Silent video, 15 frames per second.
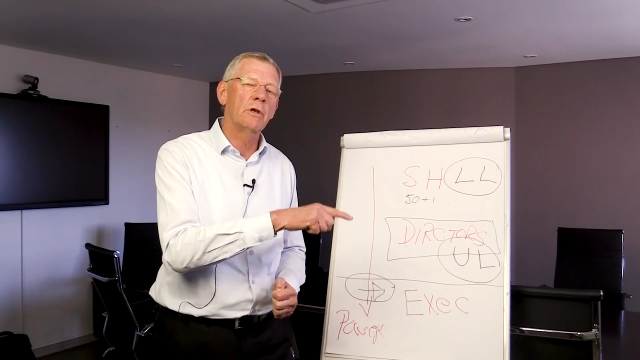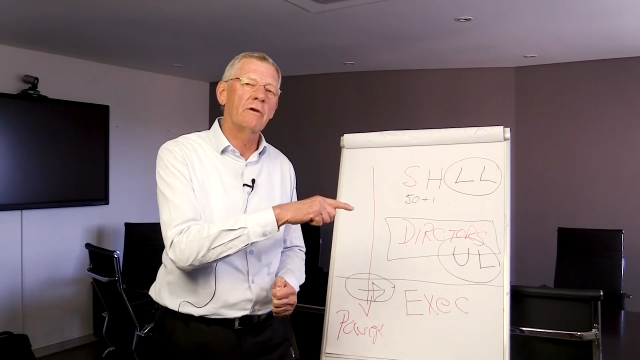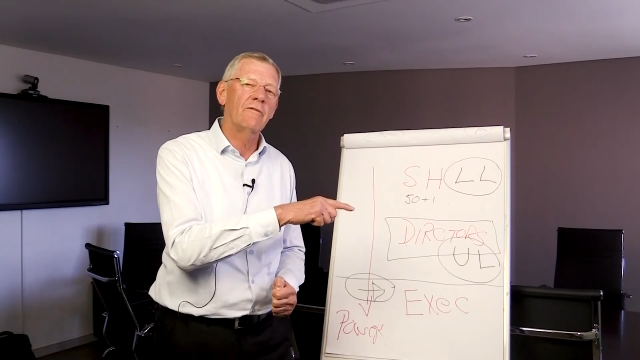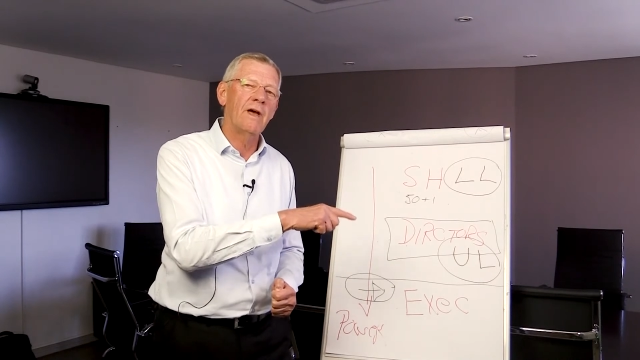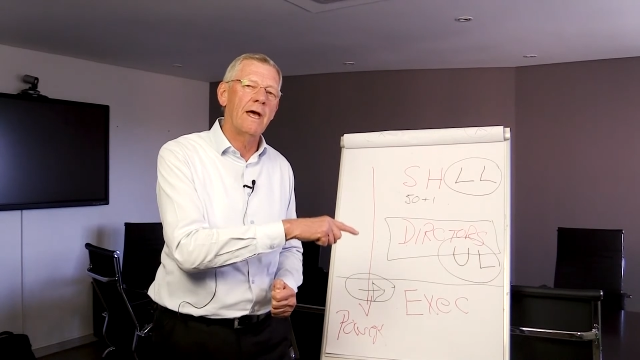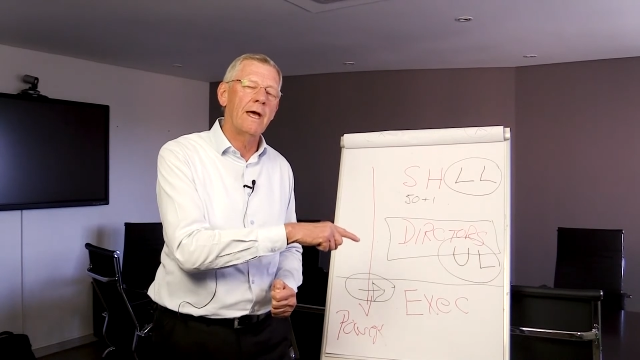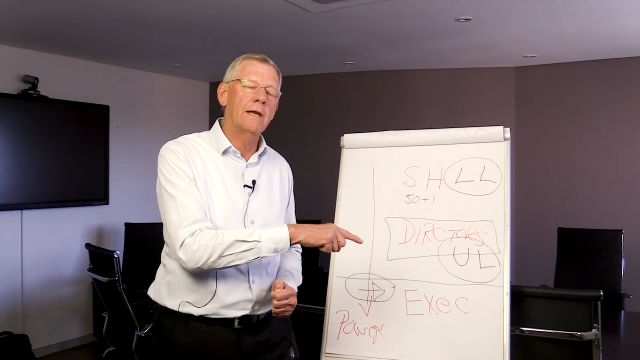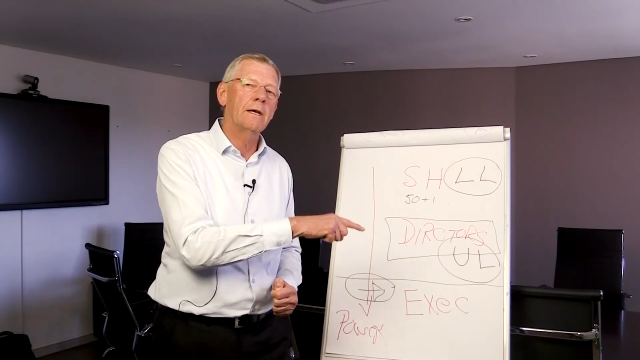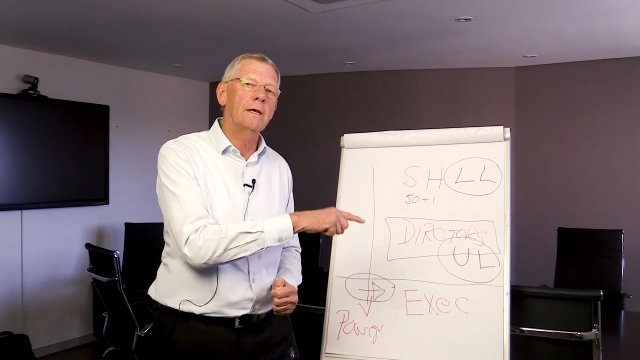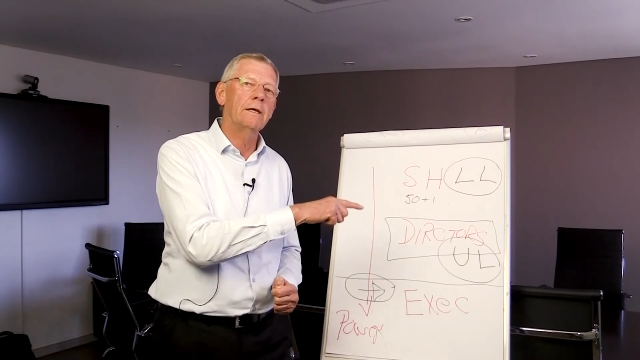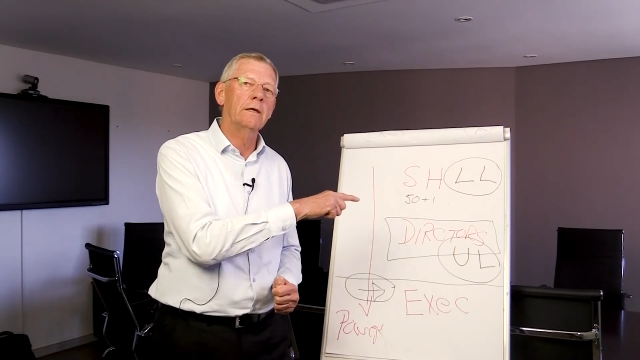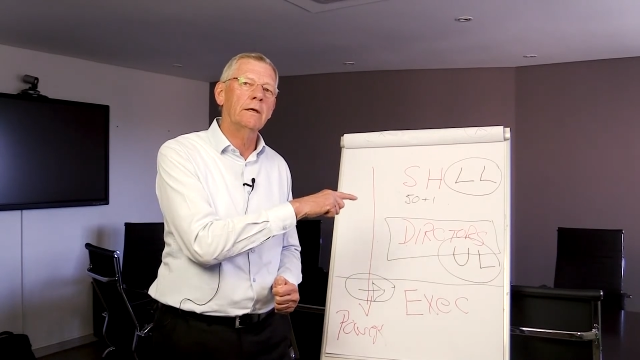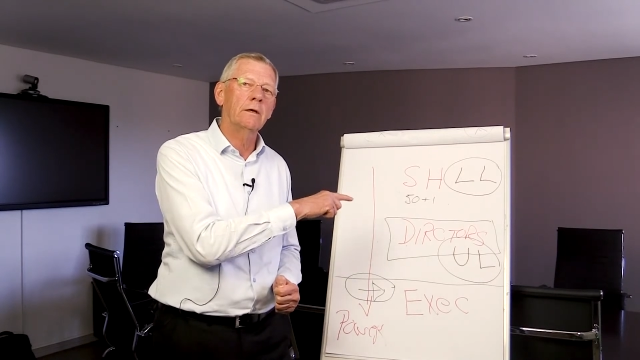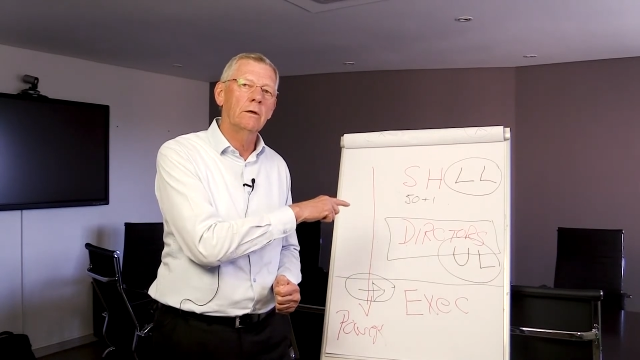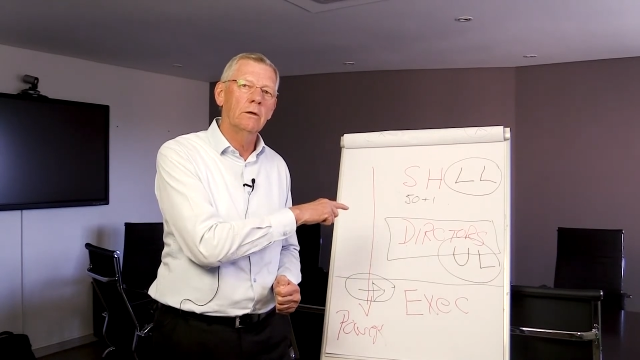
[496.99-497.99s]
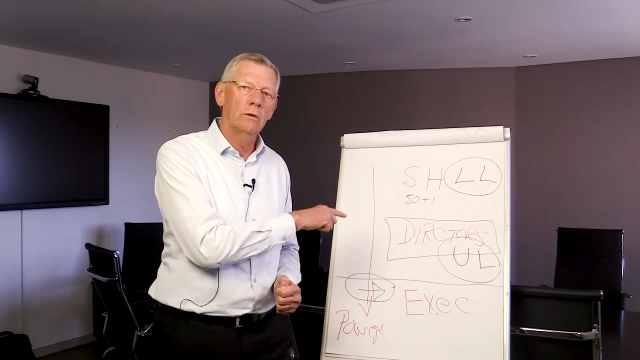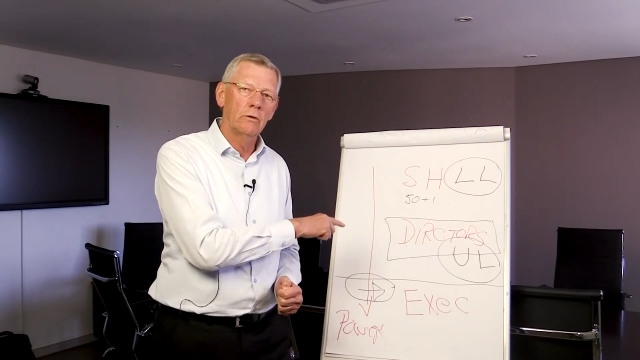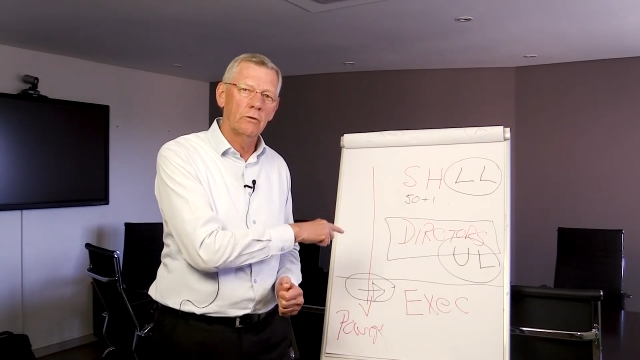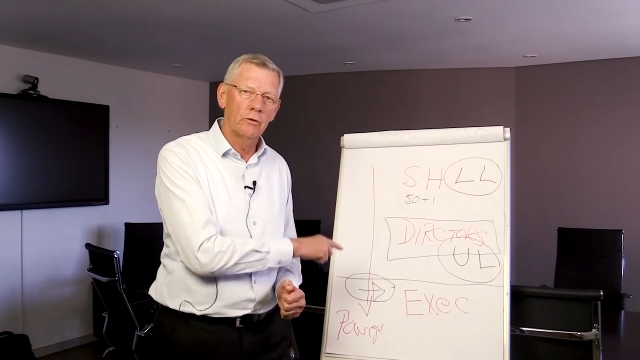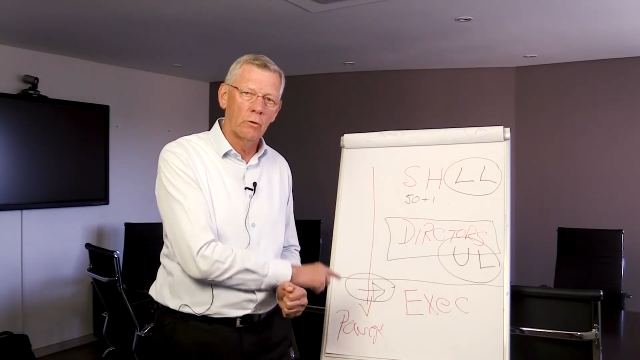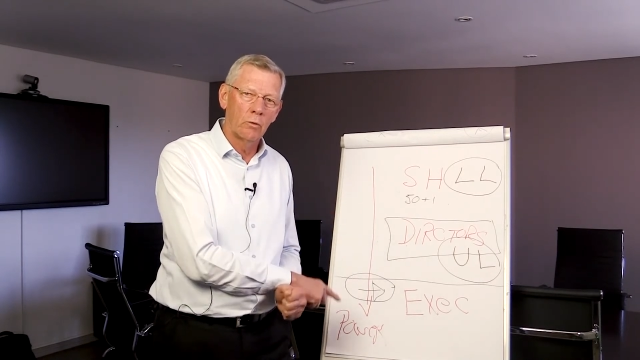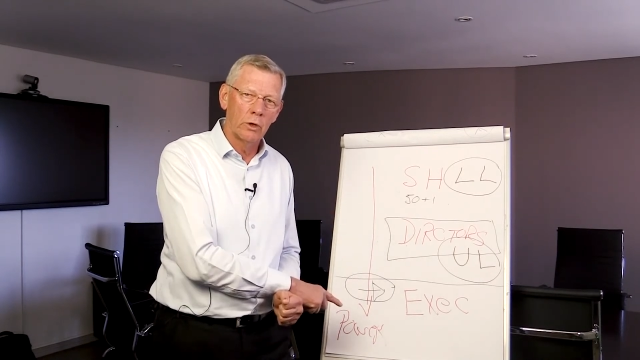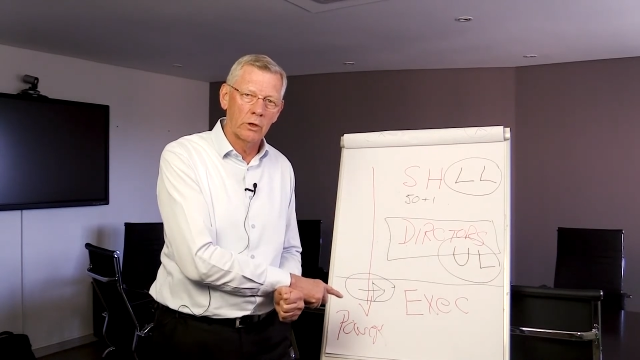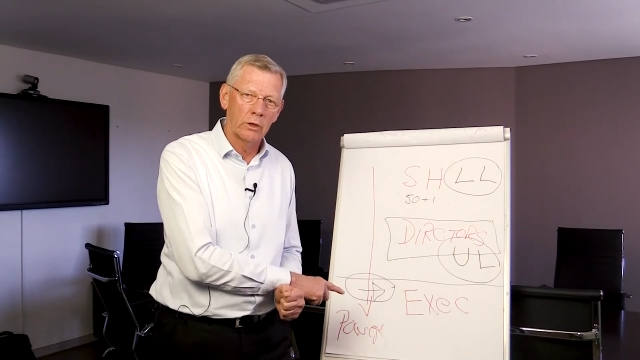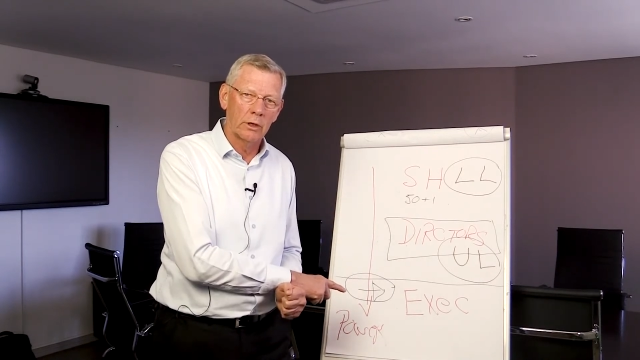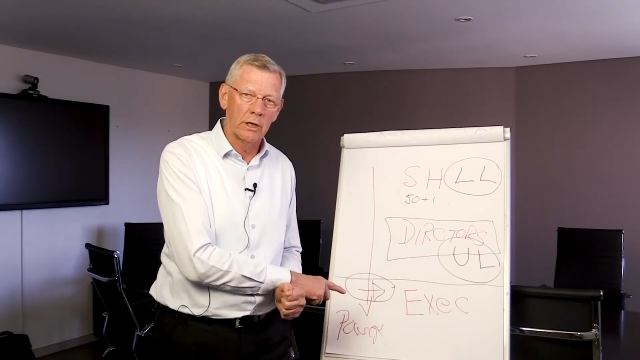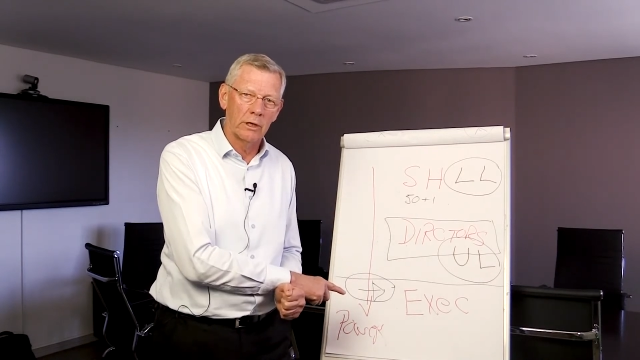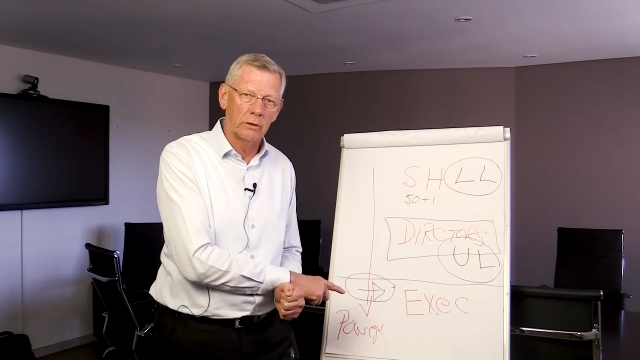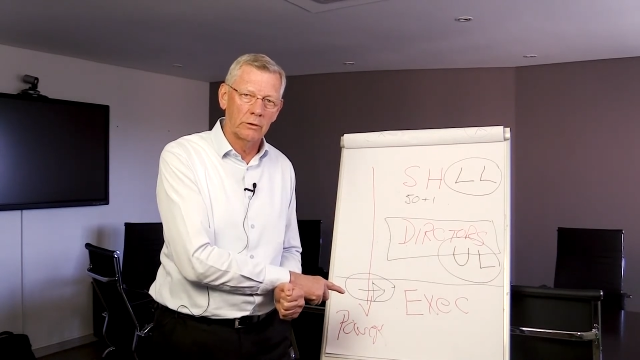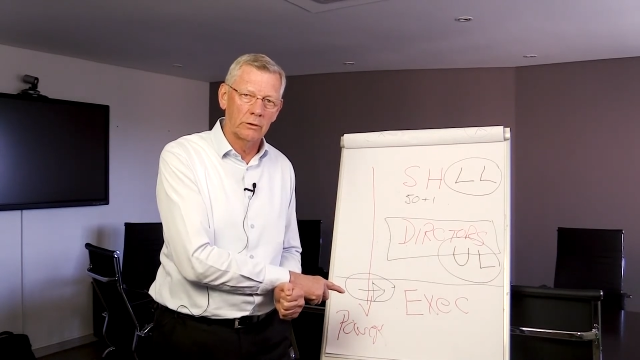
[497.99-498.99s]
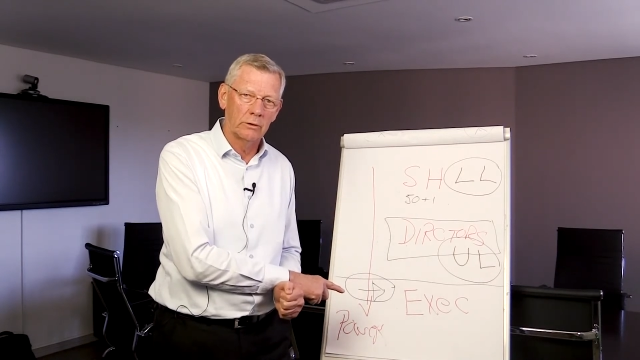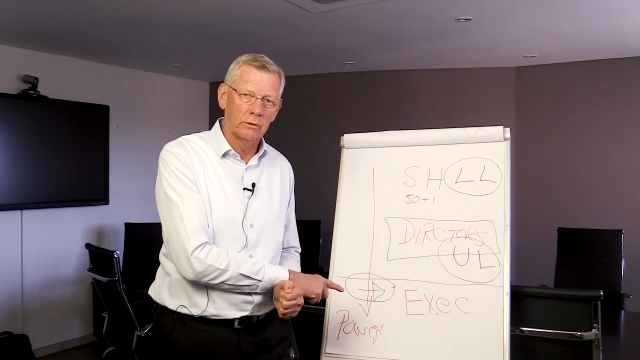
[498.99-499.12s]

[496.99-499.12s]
of handling the workload